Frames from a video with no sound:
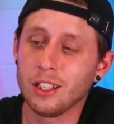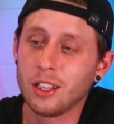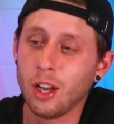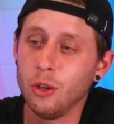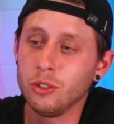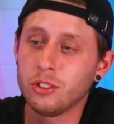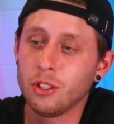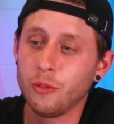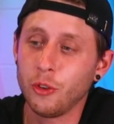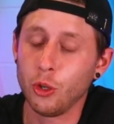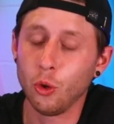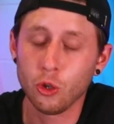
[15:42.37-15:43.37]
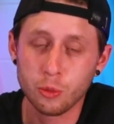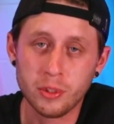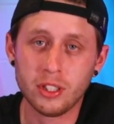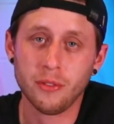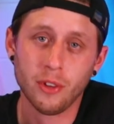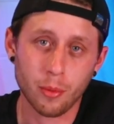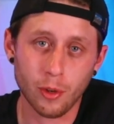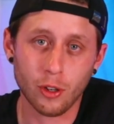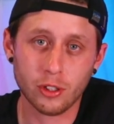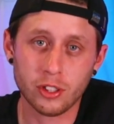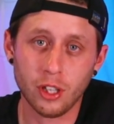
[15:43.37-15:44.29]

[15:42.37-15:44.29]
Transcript: goes for your specific block.